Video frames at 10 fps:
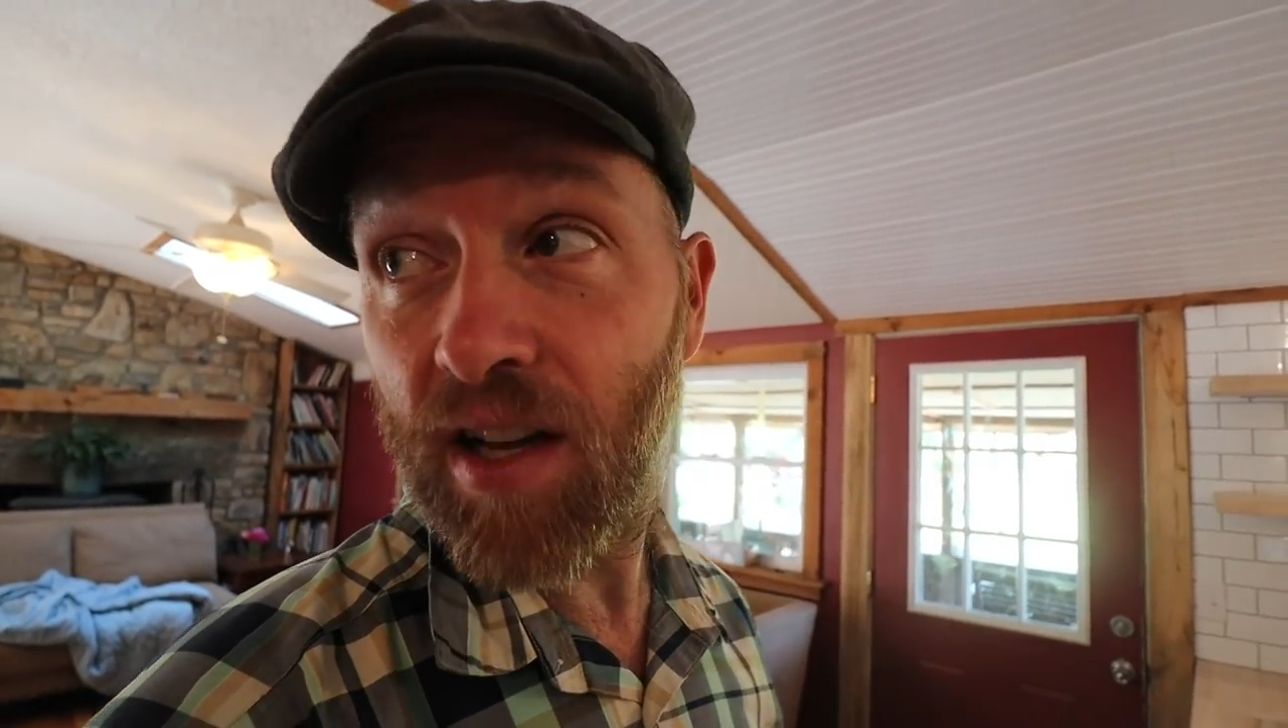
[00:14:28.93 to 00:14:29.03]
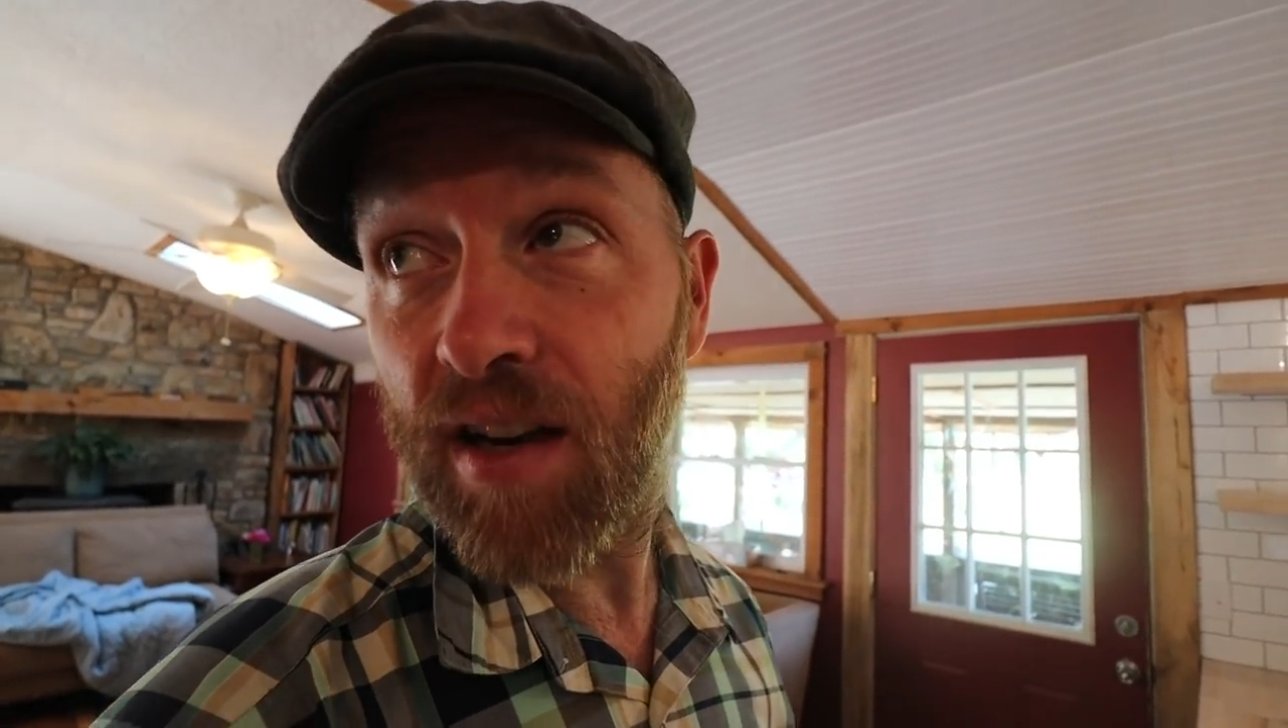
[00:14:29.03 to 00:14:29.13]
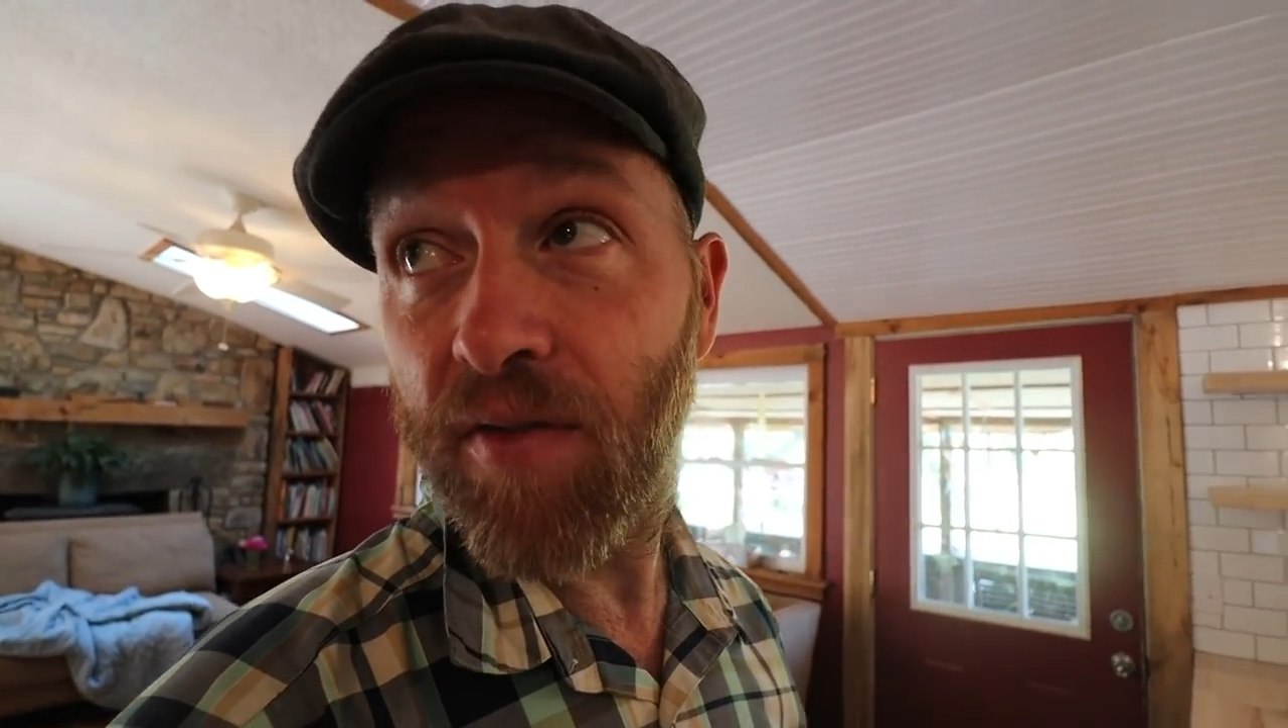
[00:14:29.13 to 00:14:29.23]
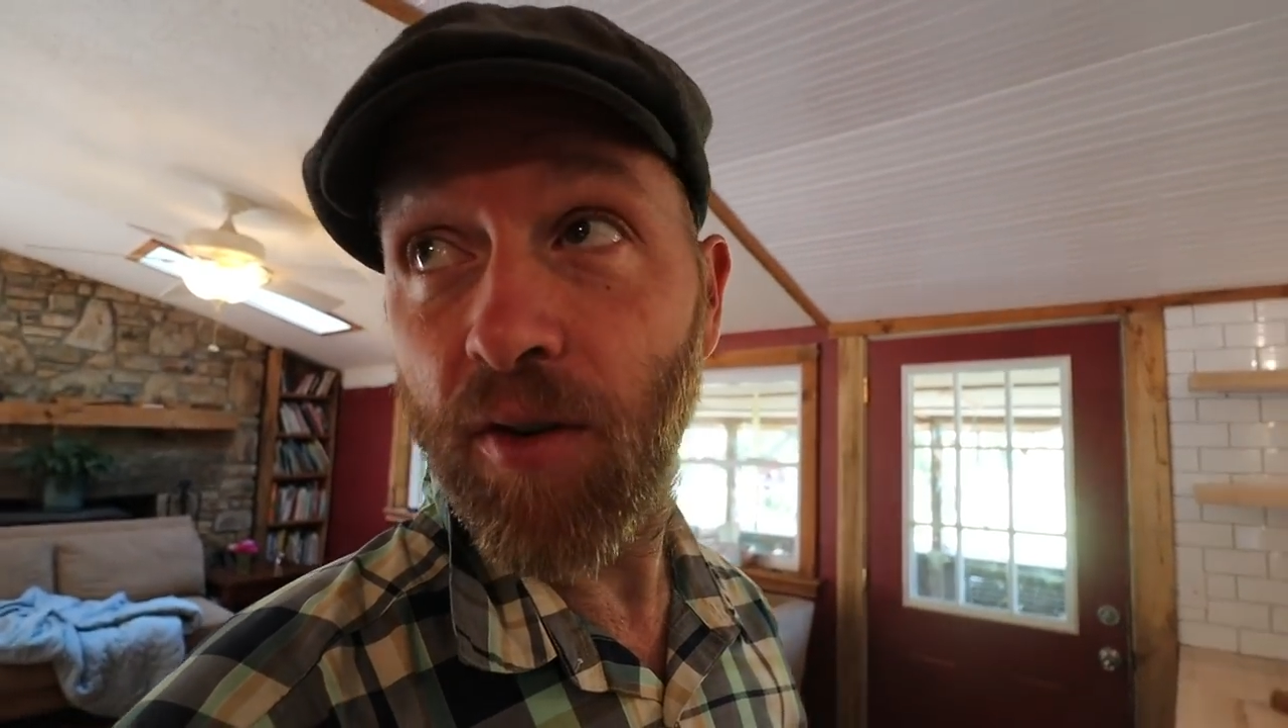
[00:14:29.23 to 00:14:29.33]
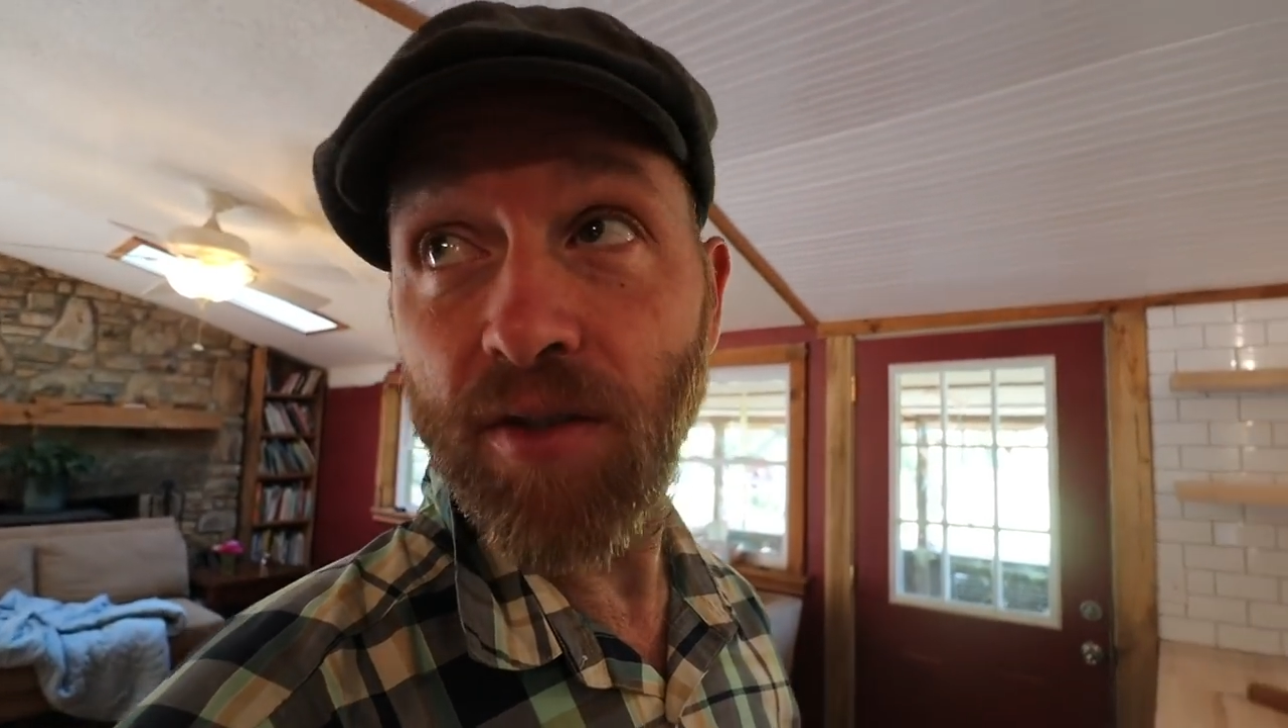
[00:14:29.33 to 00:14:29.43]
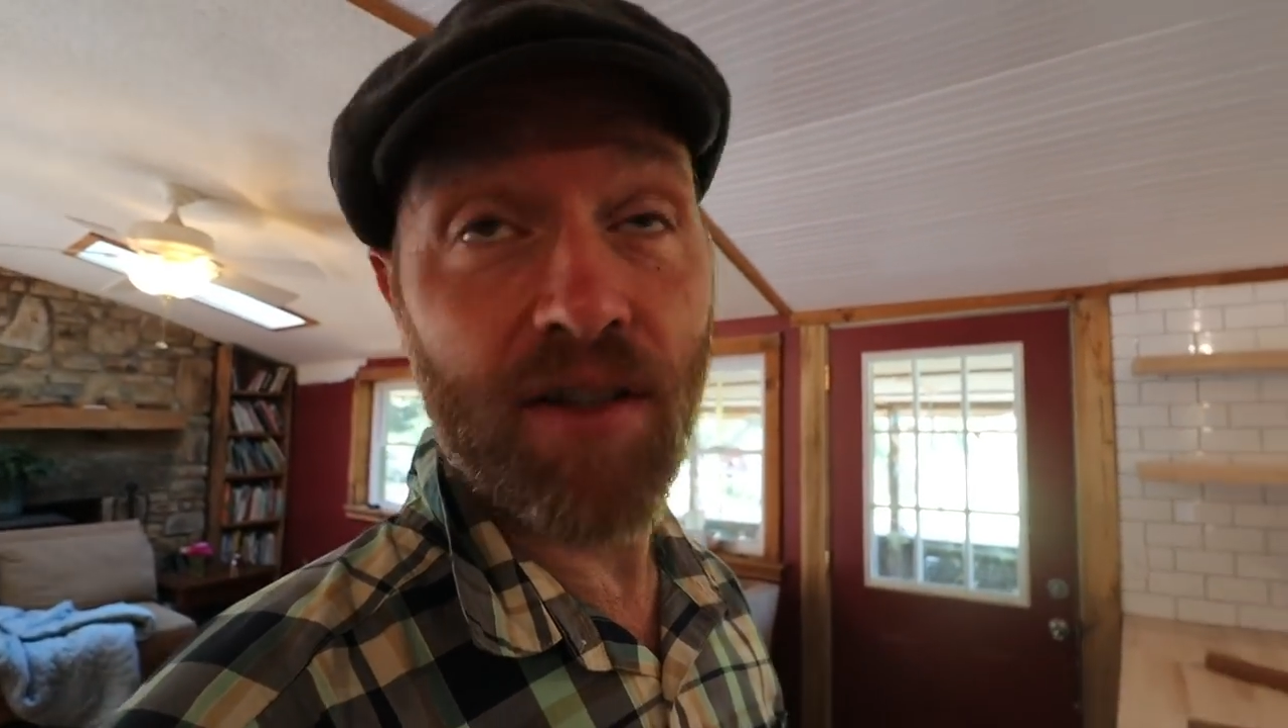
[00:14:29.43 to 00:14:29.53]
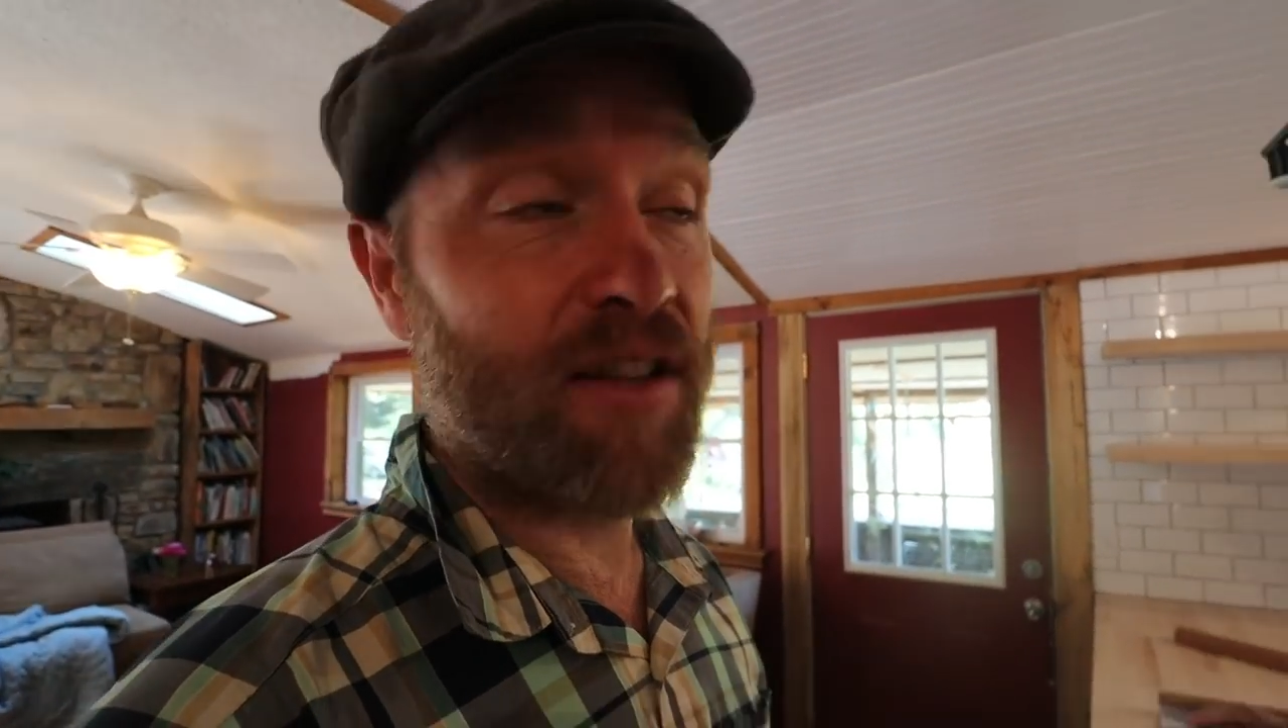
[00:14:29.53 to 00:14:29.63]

I gotta focus